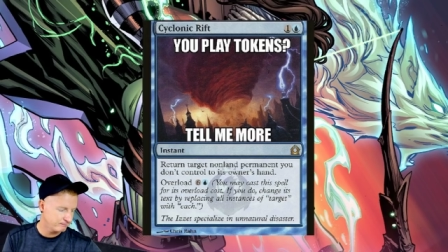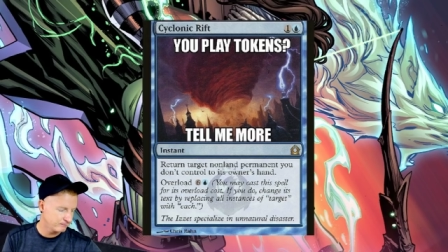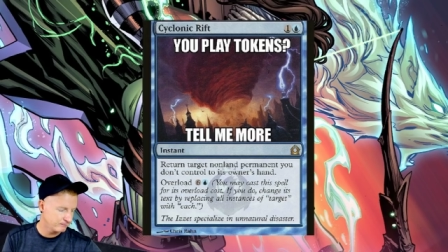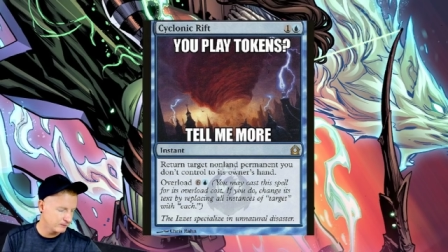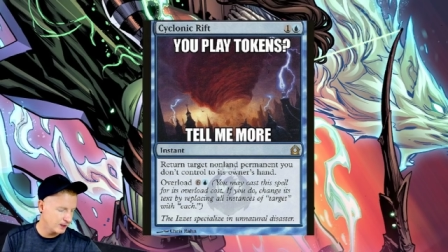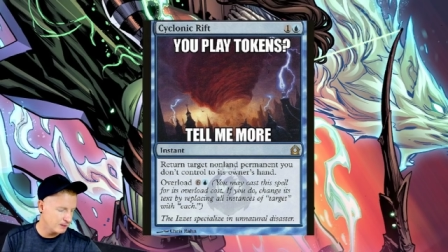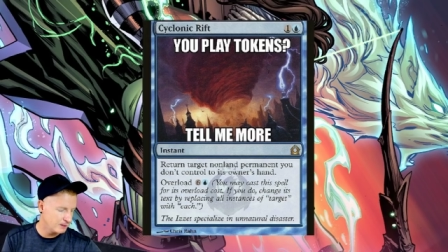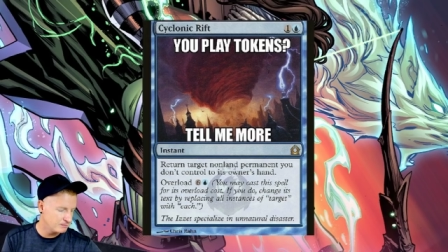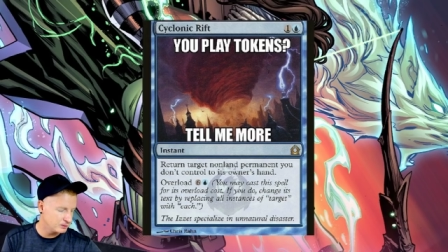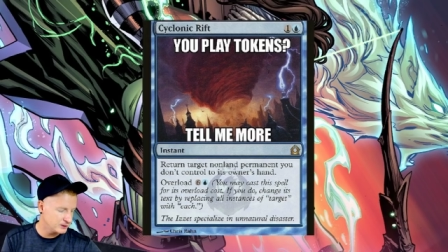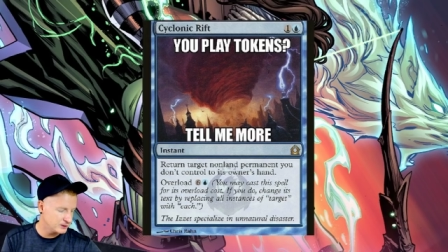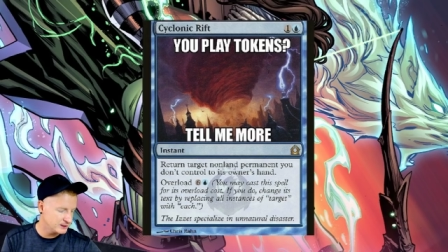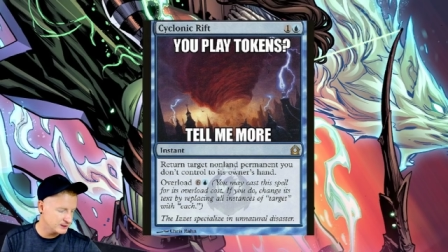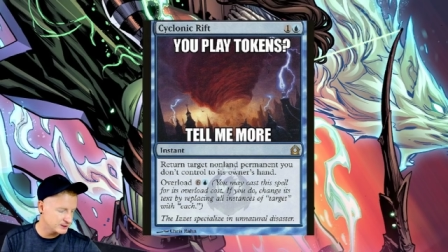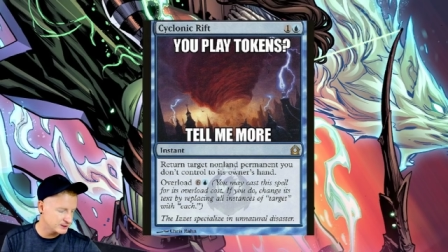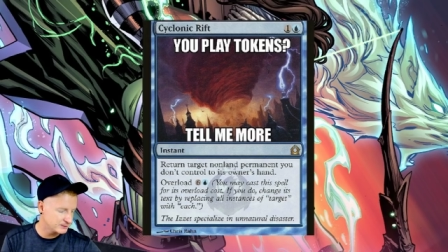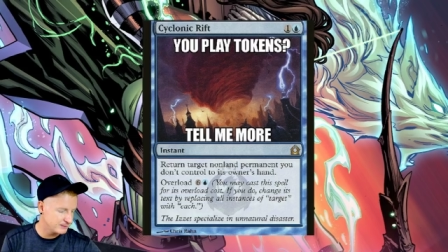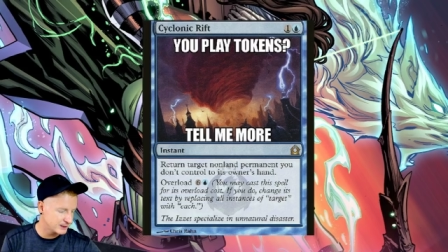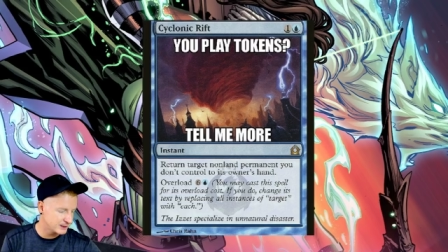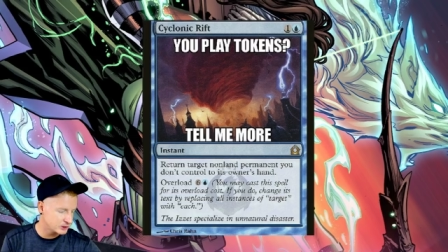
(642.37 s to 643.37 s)
And please
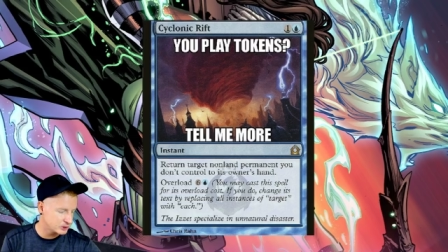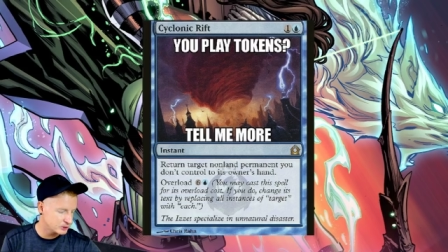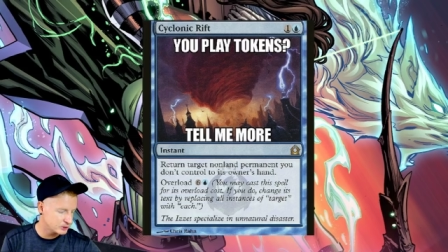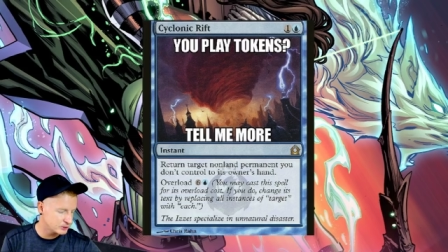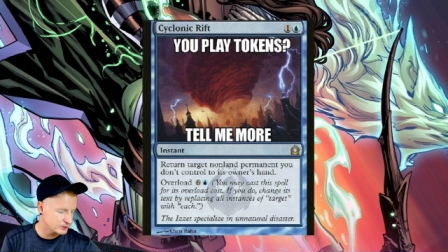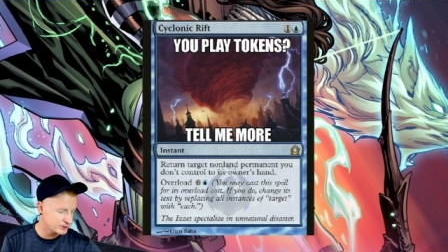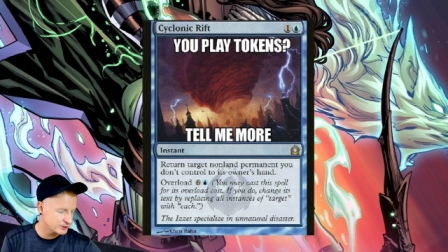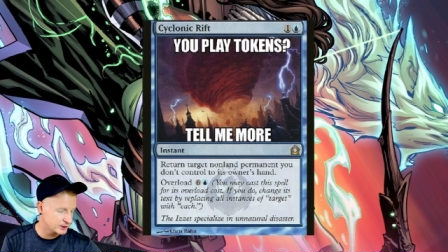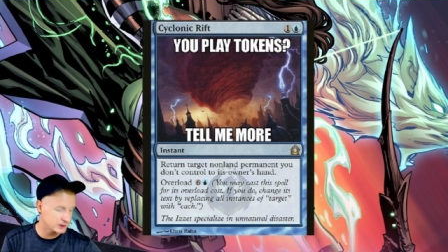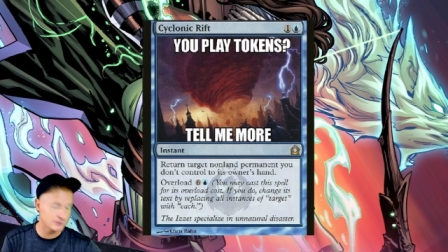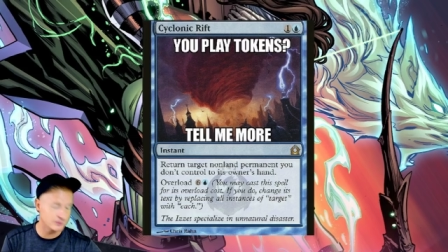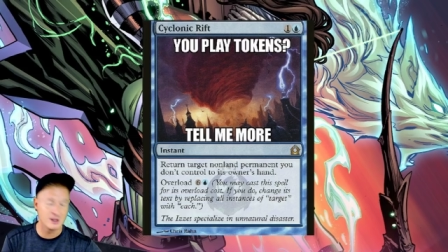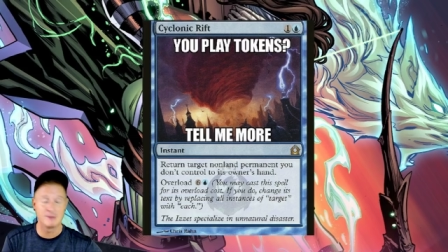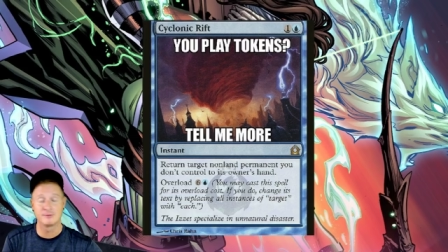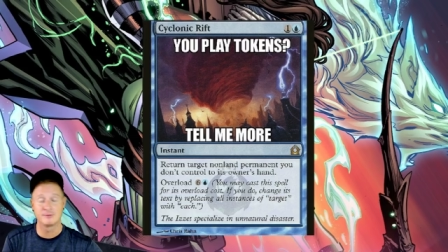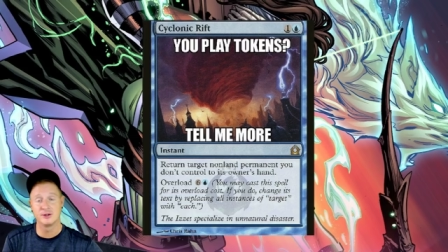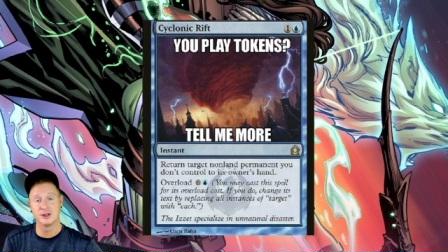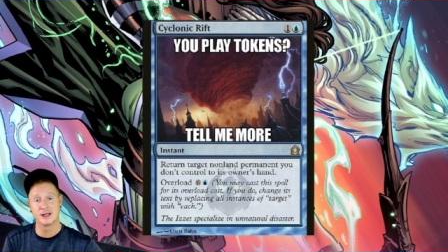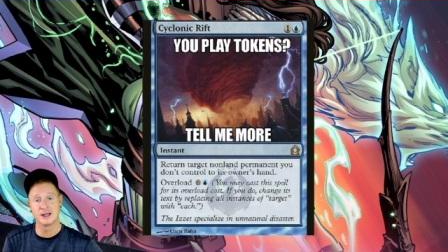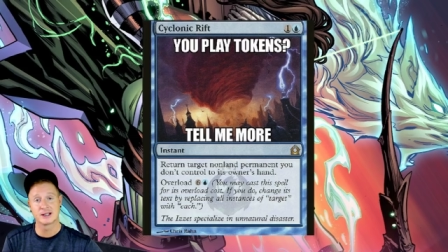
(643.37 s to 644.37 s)
make sure you stick around for
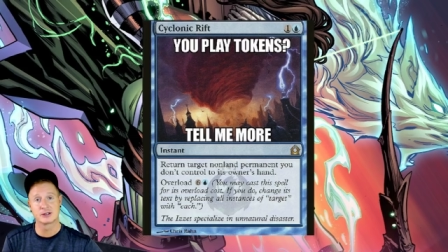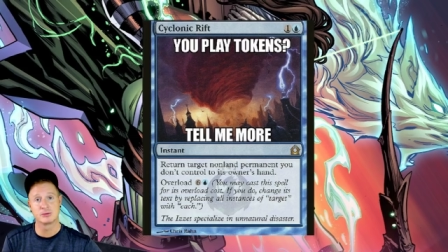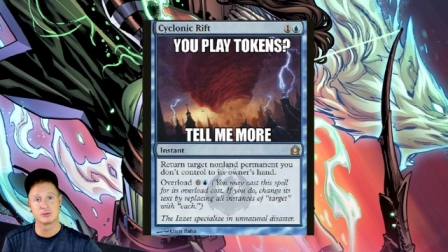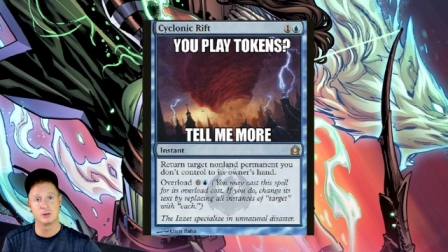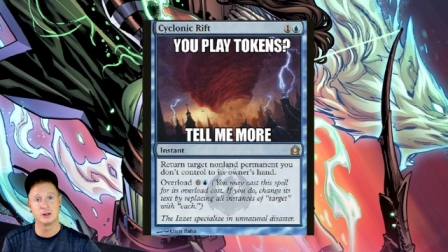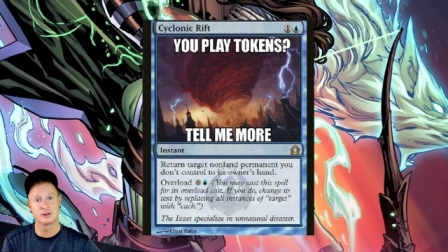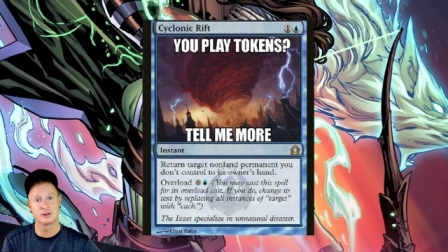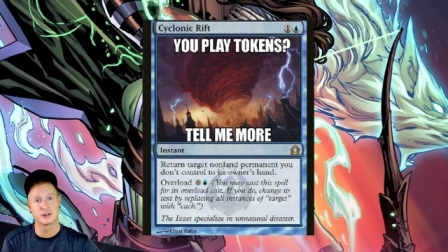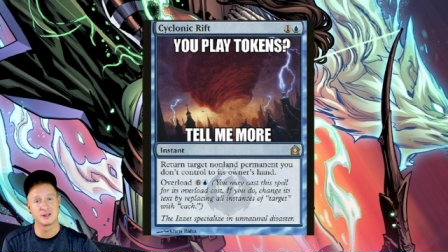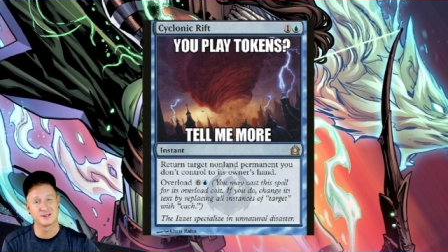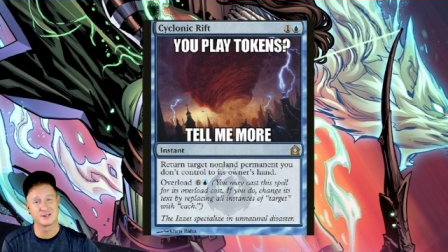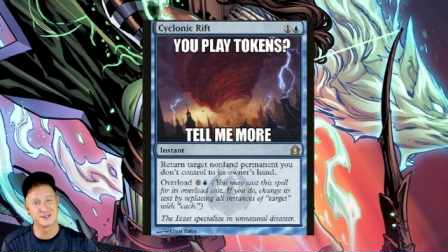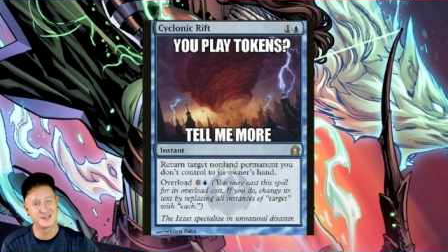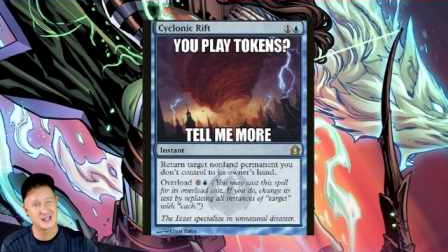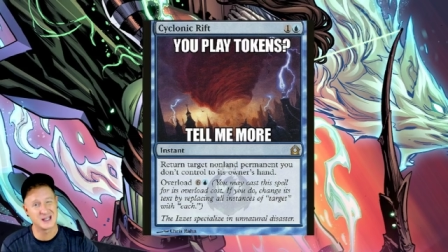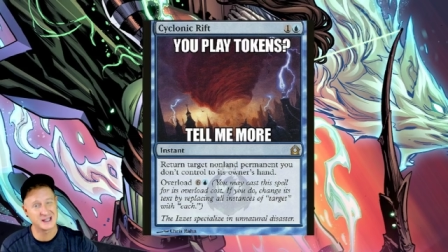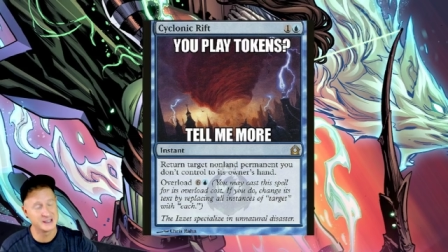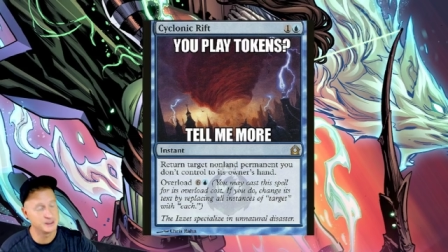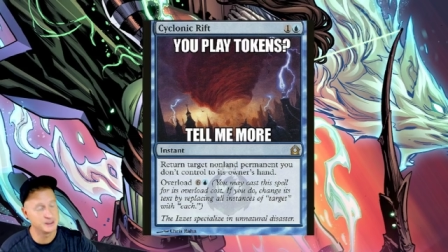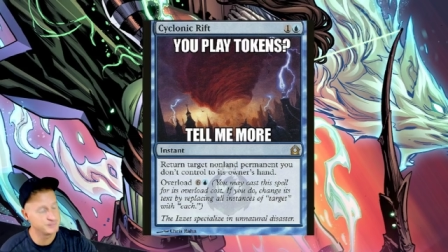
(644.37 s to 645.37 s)
the next one, because the
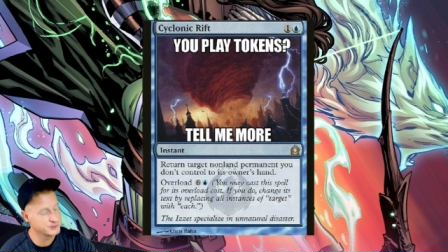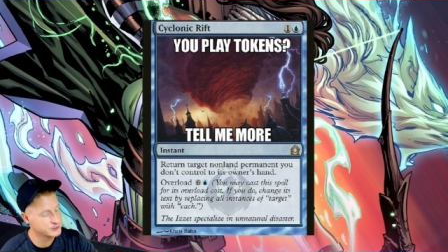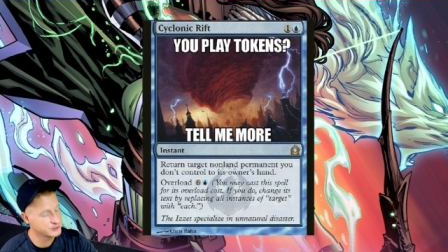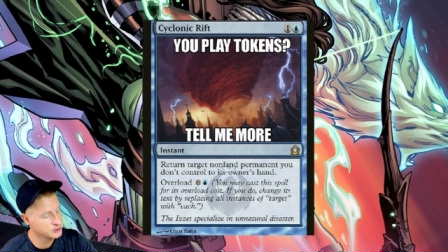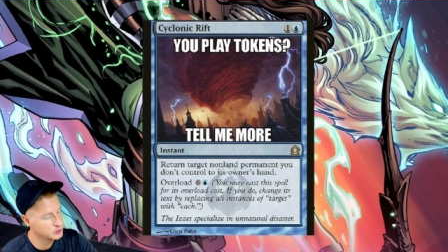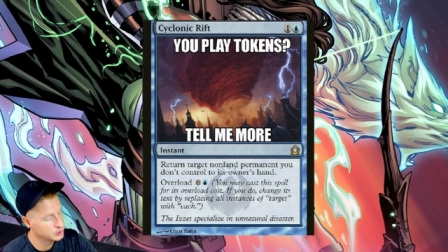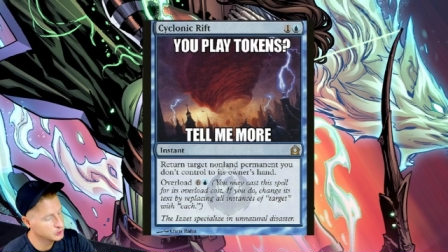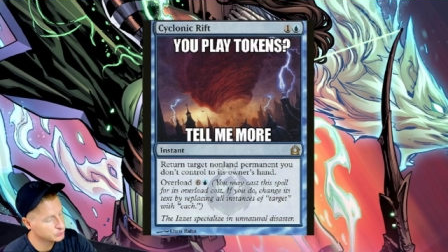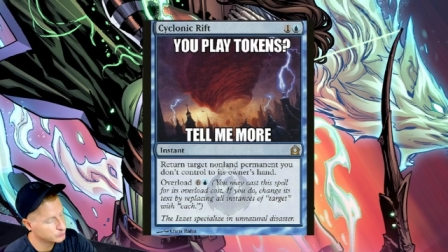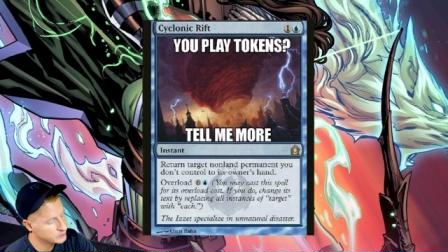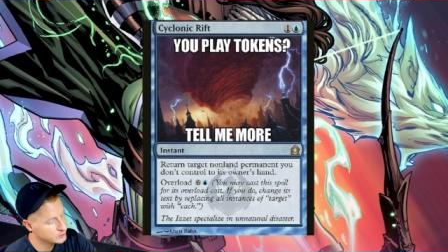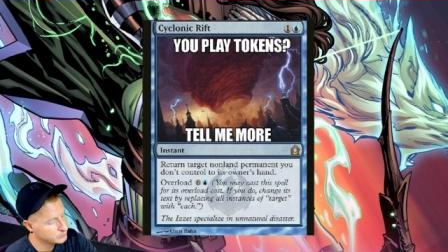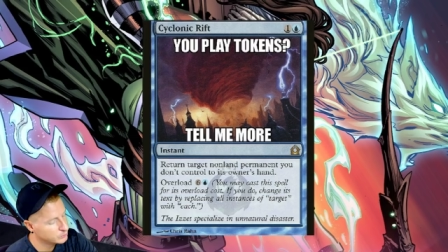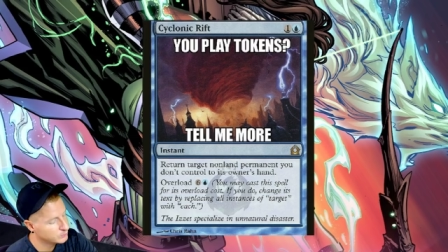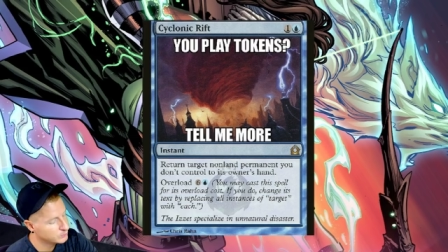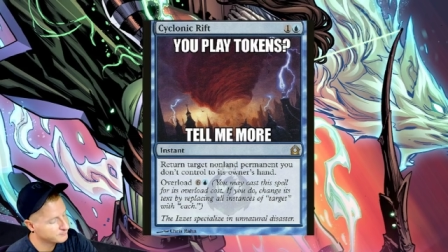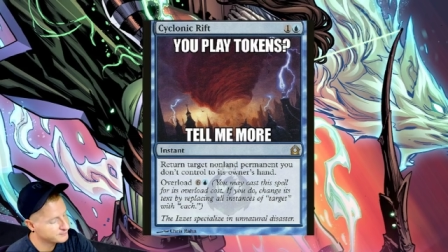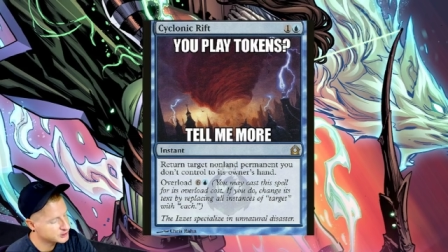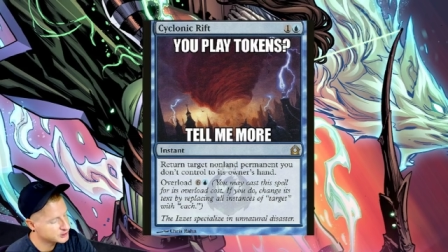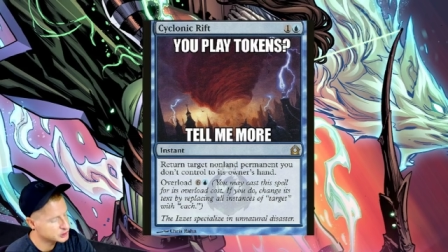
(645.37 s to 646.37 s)
second episode, we will
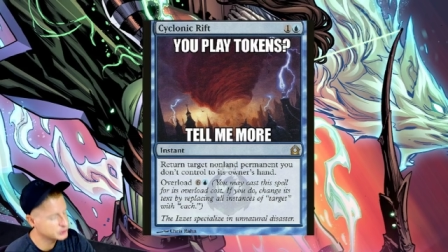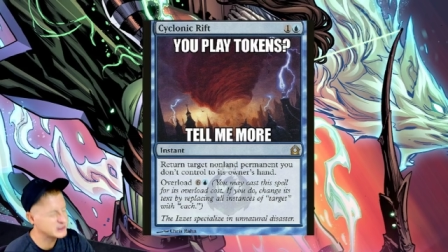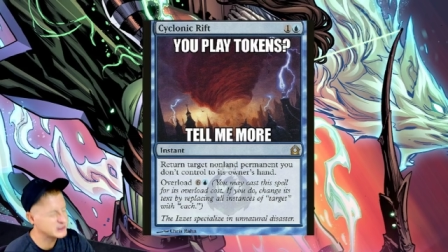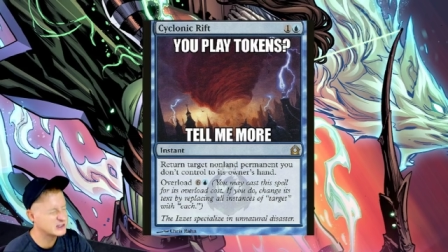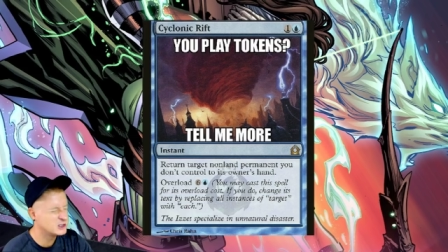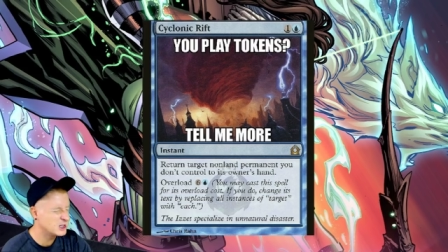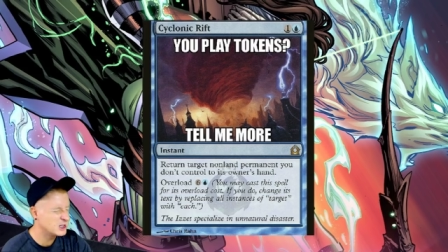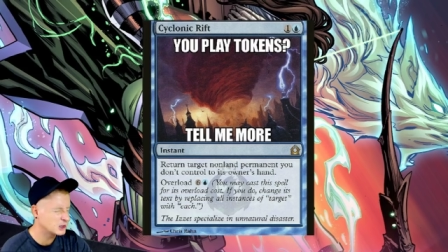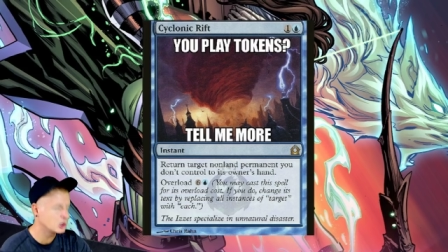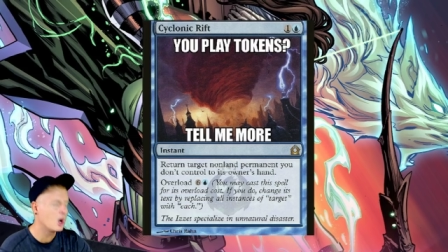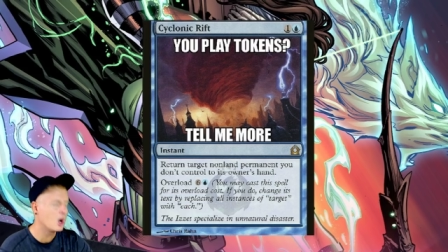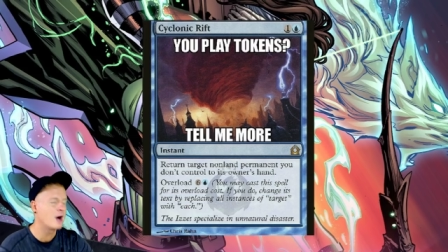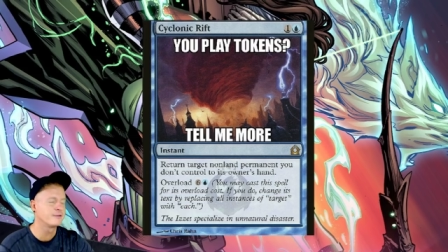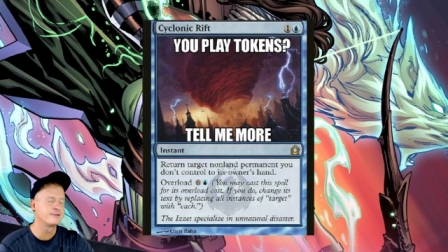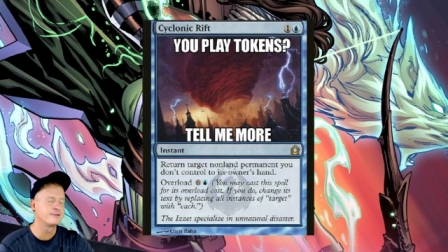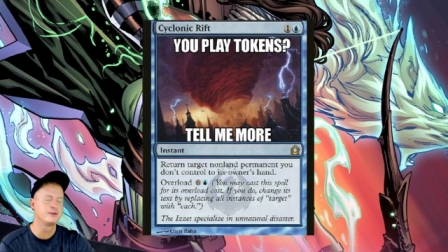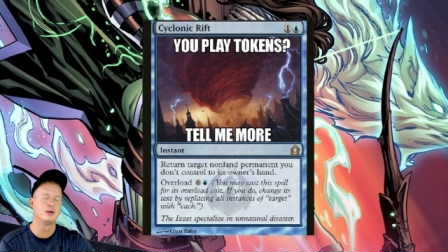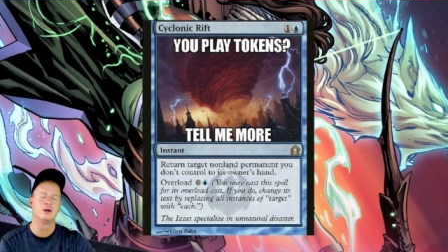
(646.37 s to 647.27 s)
officially kick off